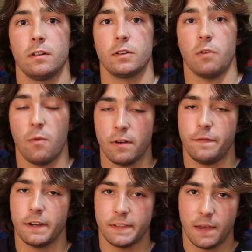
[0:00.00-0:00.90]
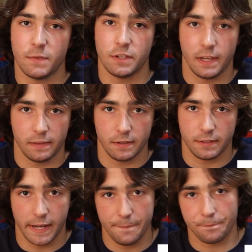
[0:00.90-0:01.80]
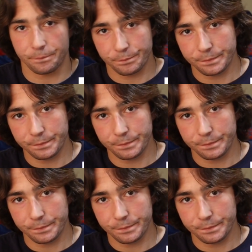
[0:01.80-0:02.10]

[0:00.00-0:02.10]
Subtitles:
So I want to fix that mistake this time.